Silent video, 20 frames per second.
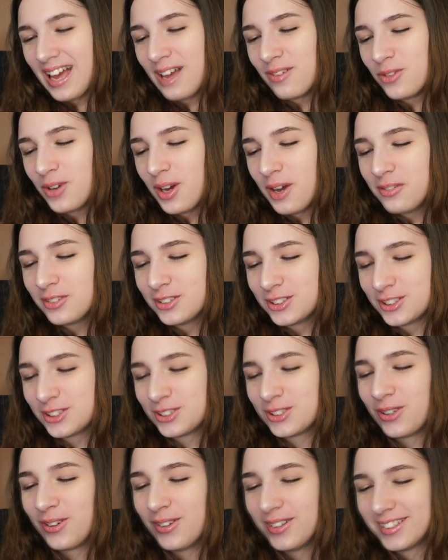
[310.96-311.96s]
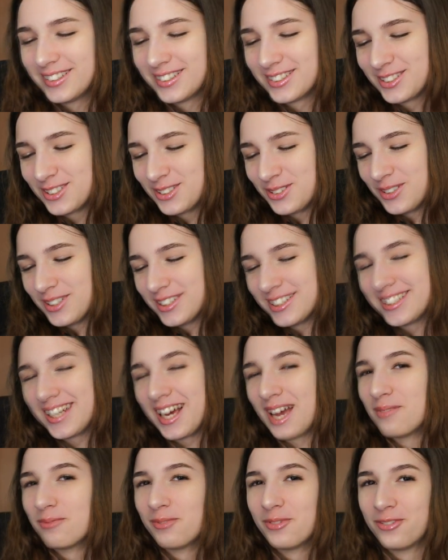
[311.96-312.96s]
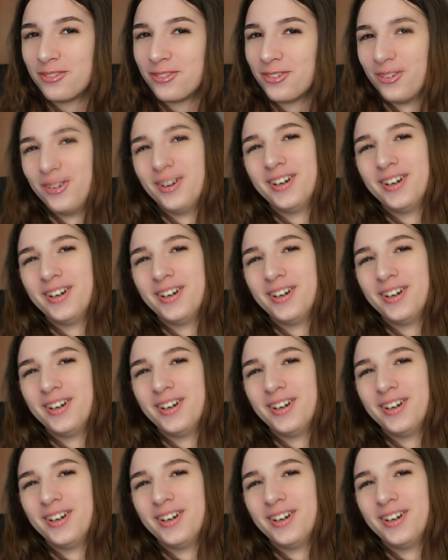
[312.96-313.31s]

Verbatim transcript: Have you ever stolen a street sign before?